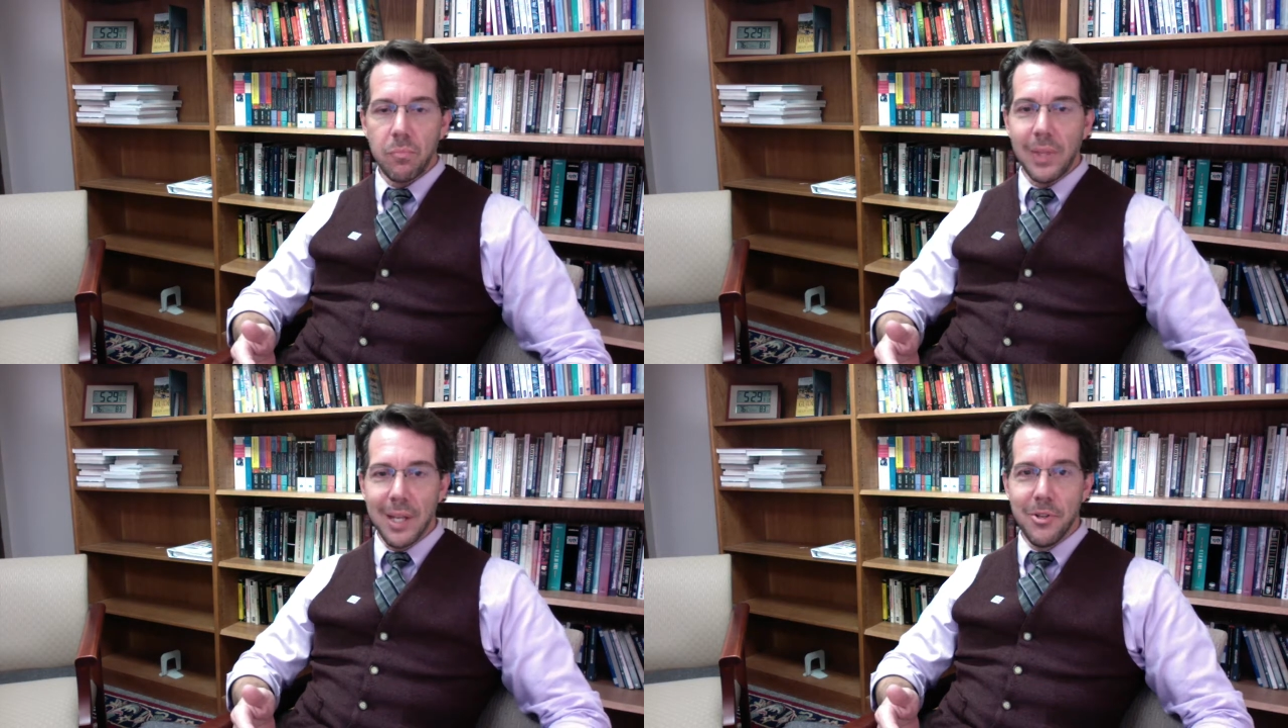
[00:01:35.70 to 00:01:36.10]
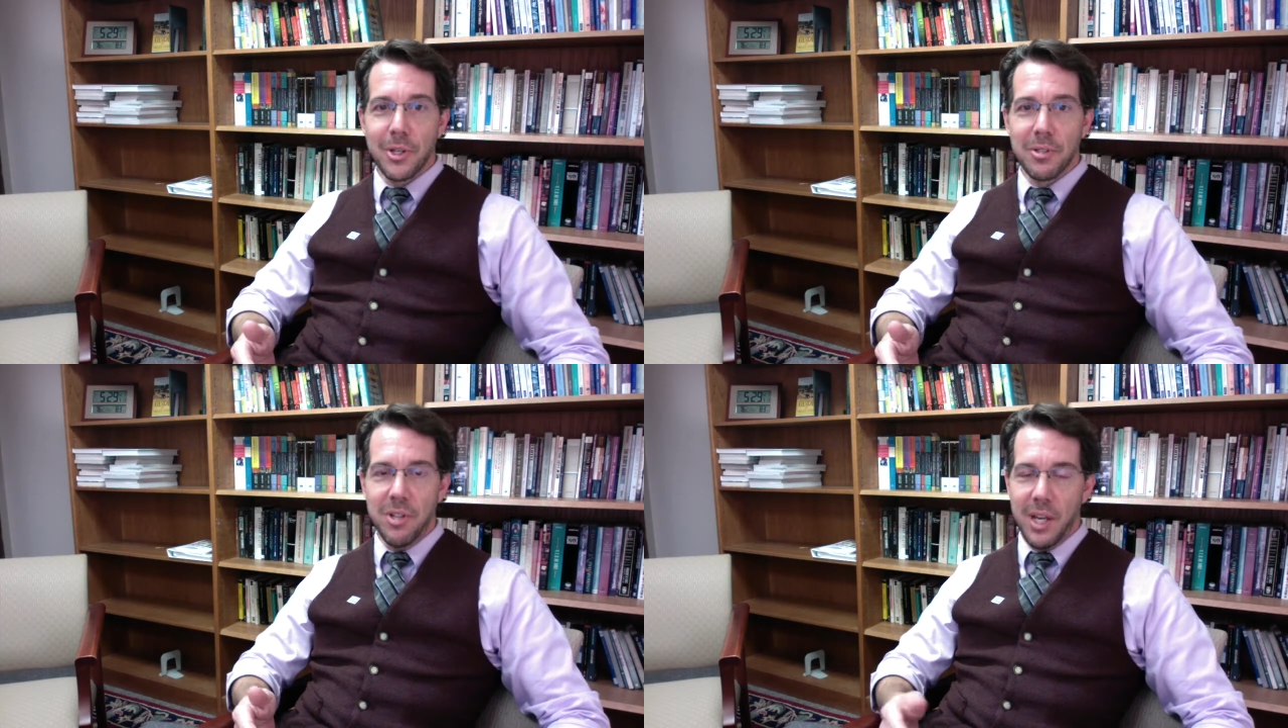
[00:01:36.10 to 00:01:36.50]
And you can
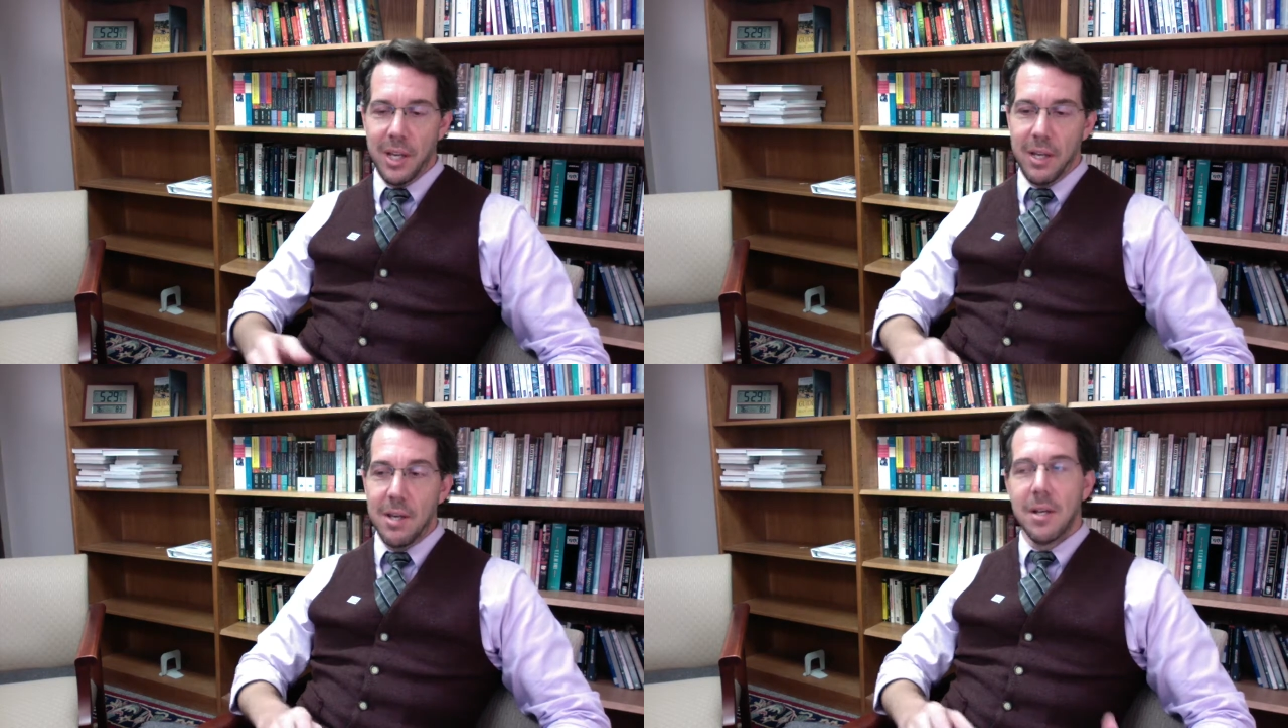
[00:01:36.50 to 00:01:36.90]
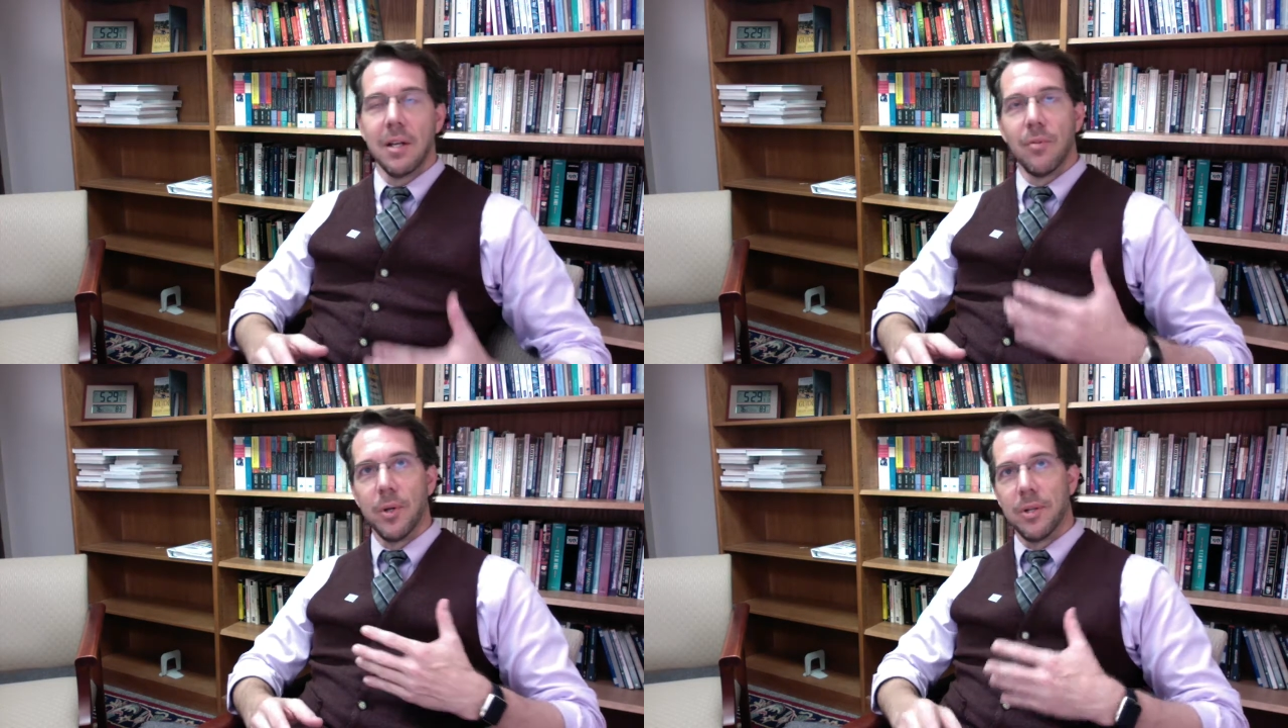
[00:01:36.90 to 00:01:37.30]
see,
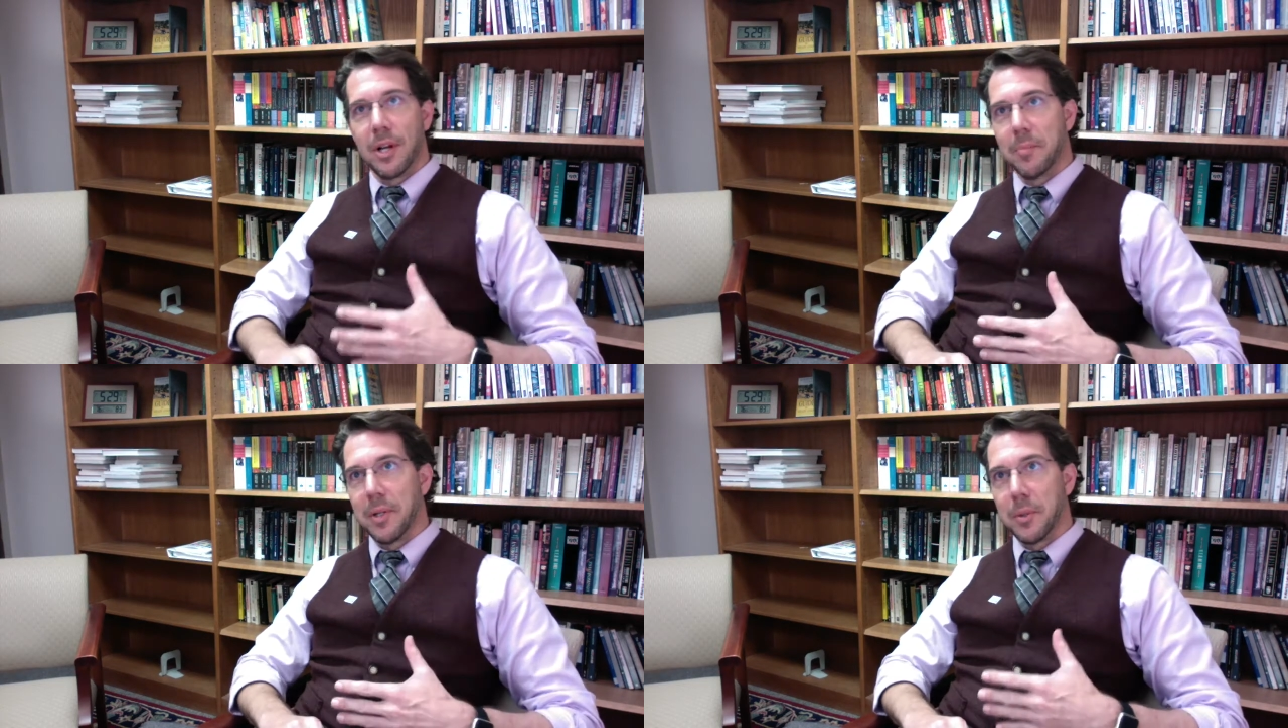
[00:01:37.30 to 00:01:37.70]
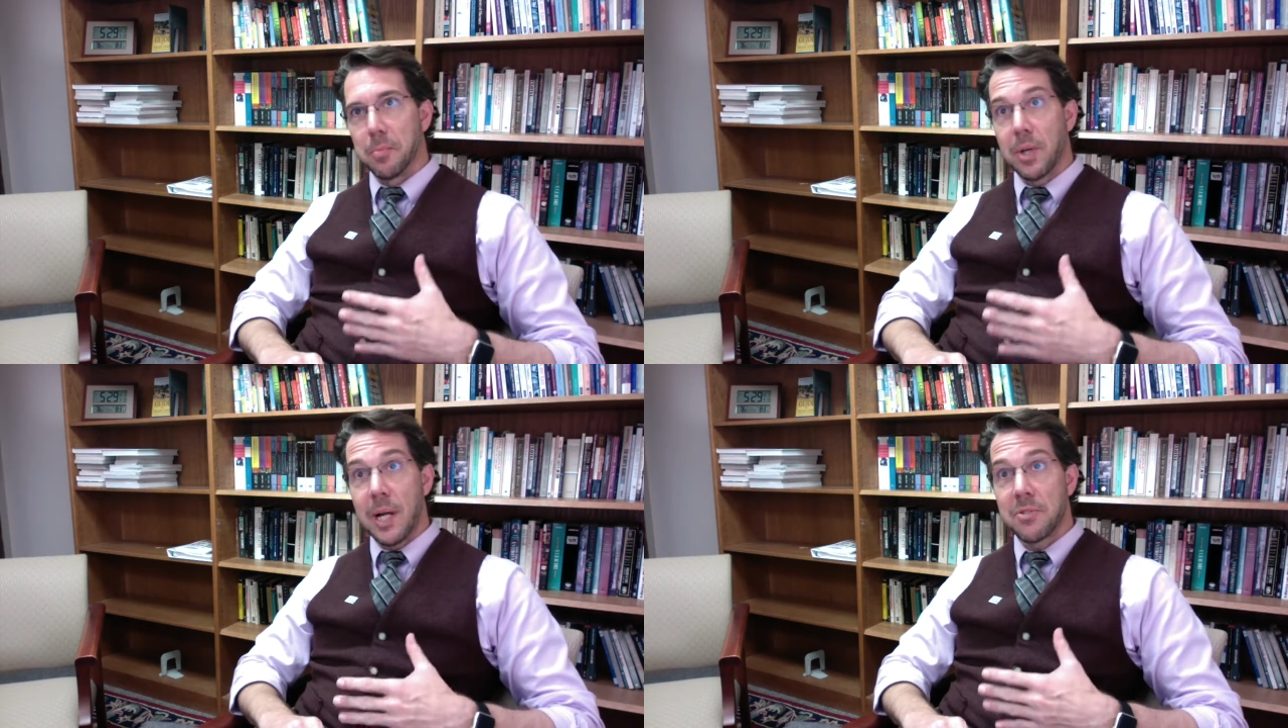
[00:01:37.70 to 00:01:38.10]
if we talk about the
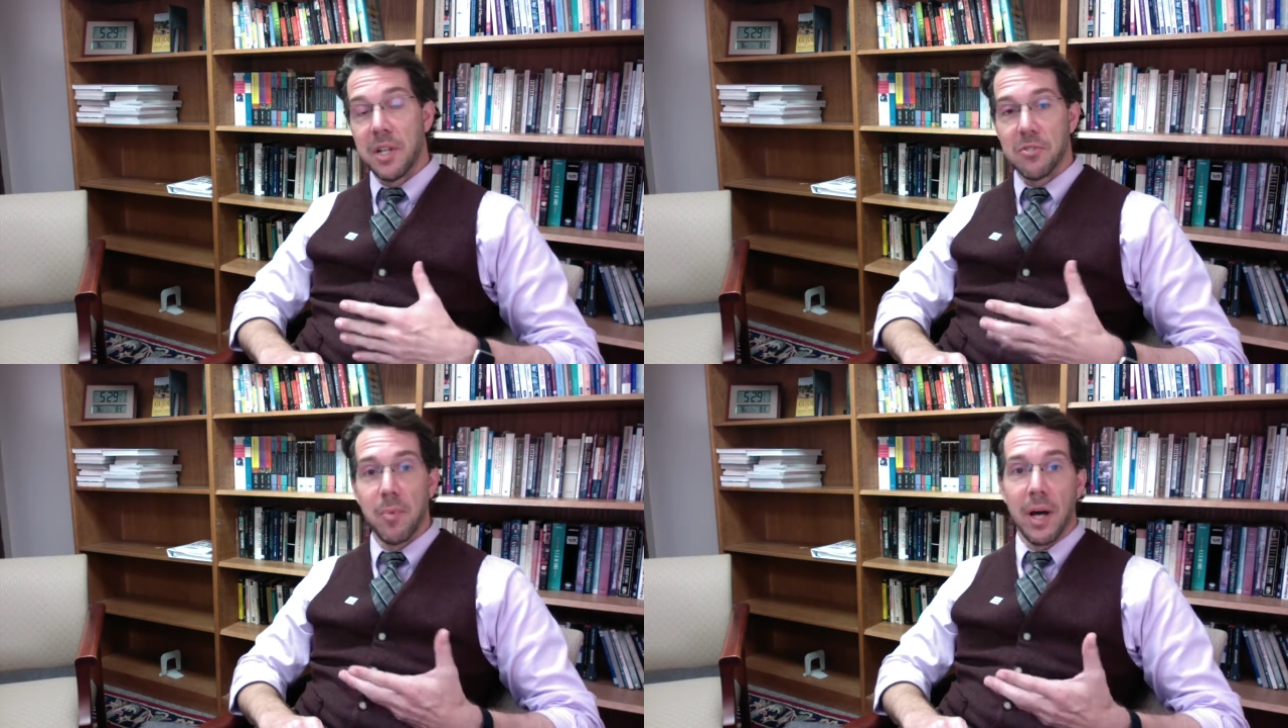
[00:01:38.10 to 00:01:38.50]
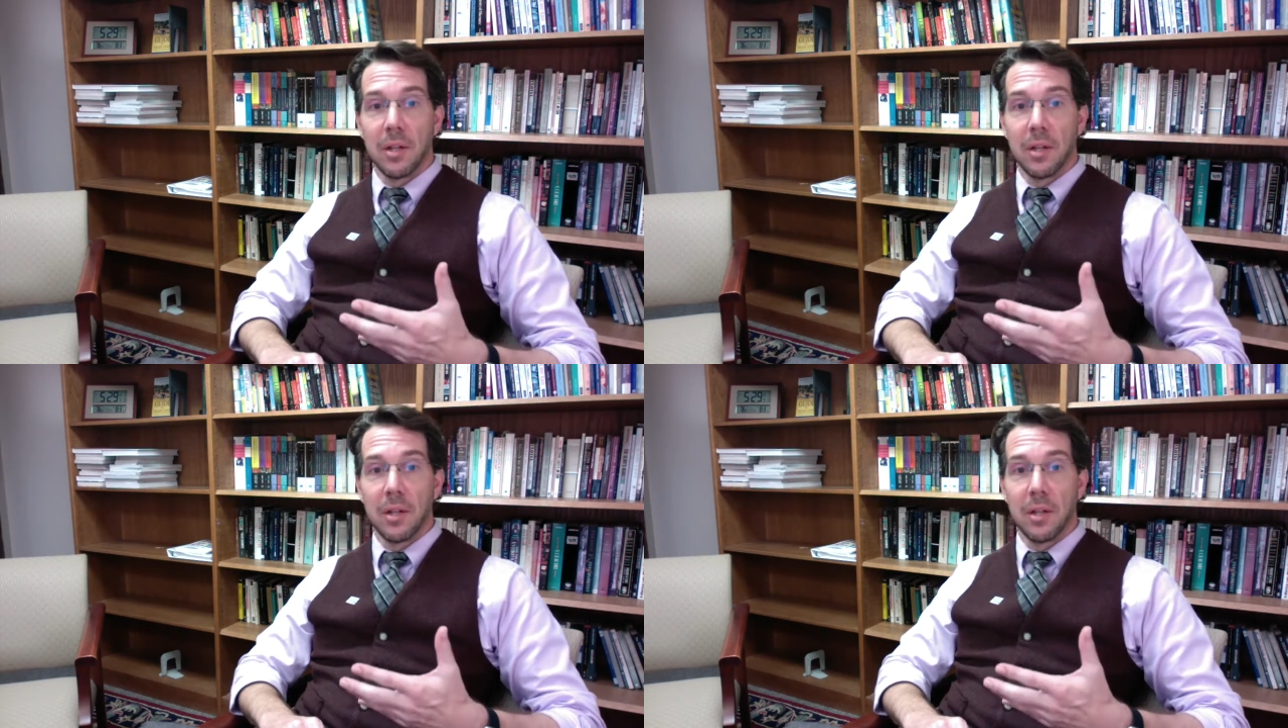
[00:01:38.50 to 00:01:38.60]
process model